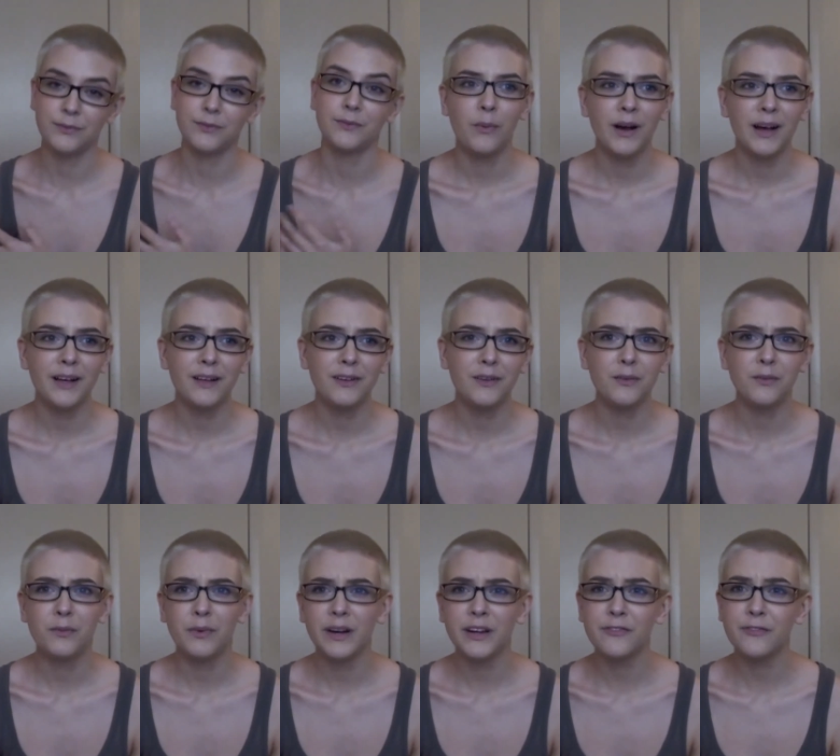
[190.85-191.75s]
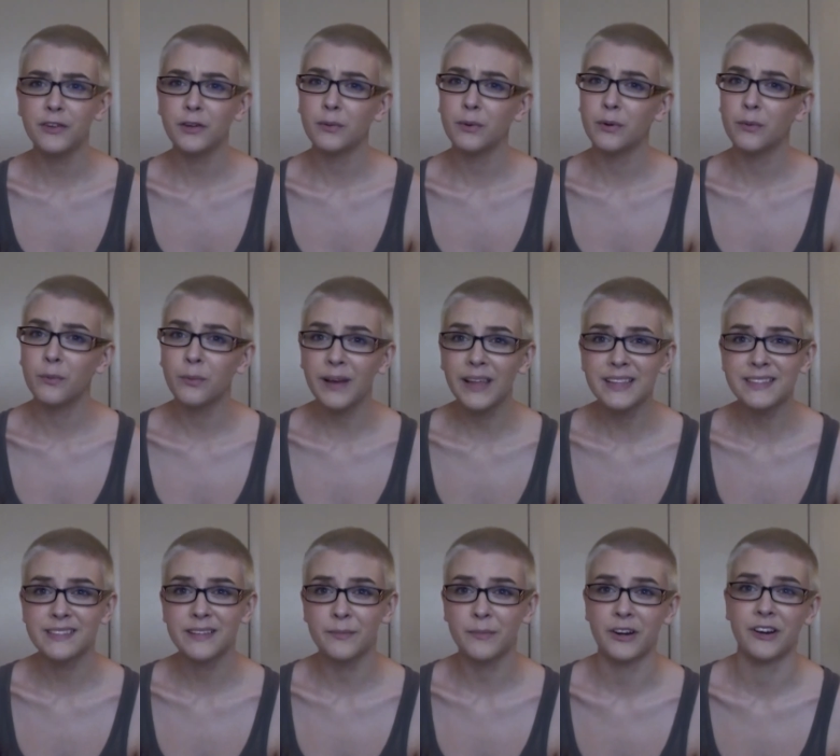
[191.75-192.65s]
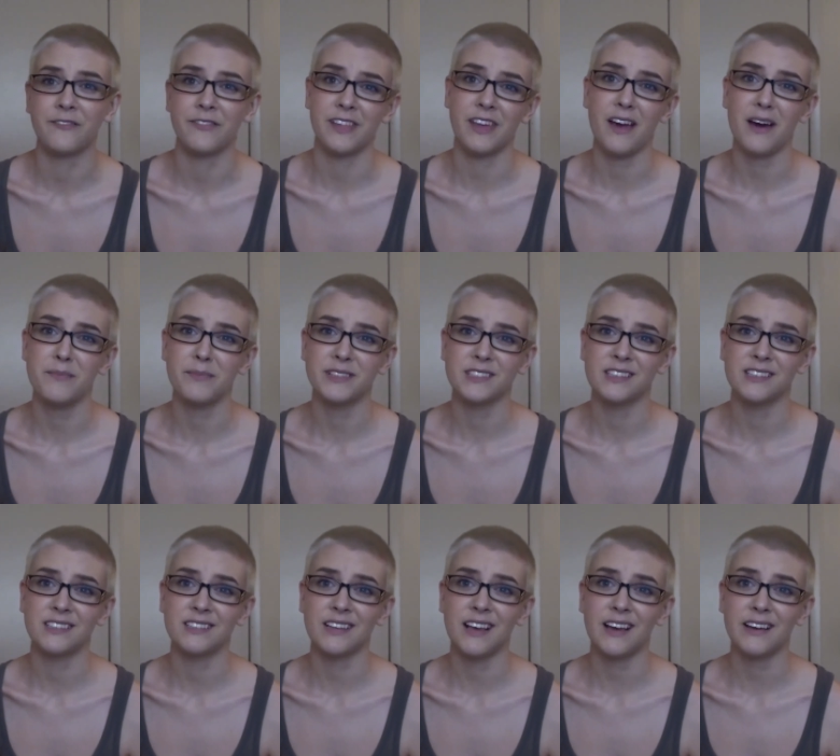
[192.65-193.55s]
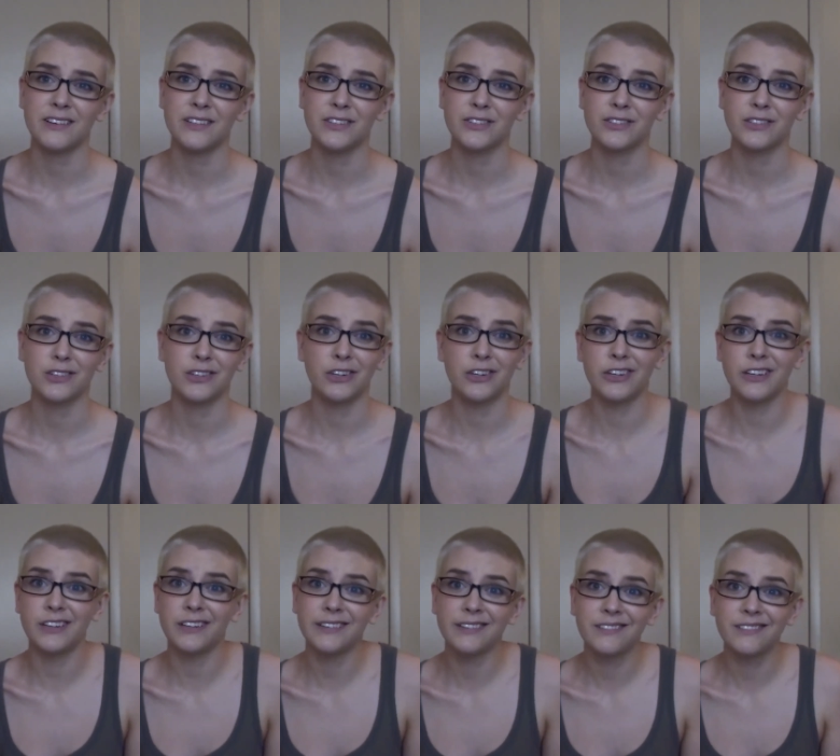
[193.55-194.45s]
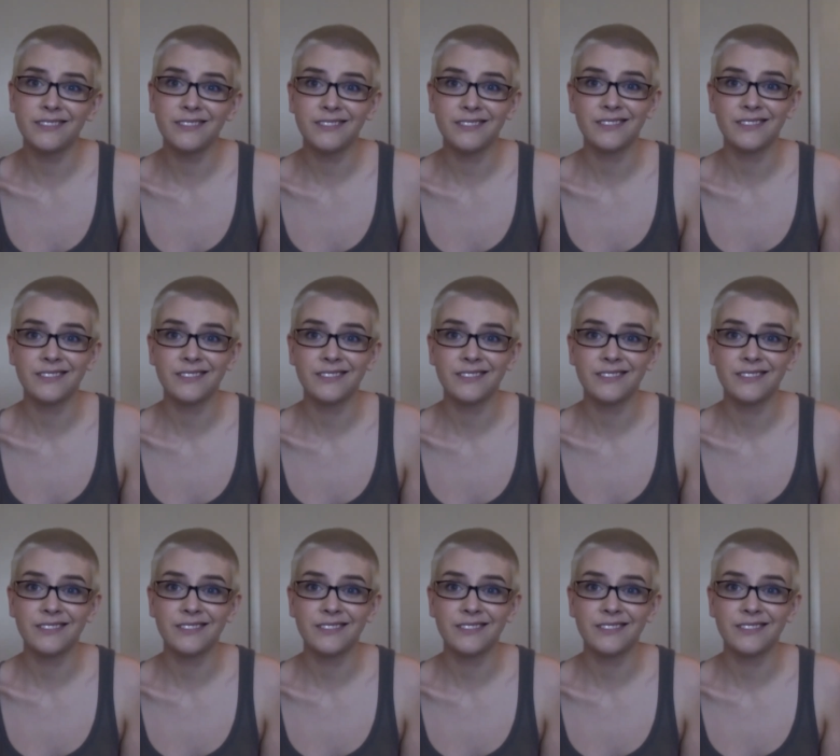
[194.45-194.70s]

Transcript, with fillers: well, what if you were with someone of the opposite sex? Could,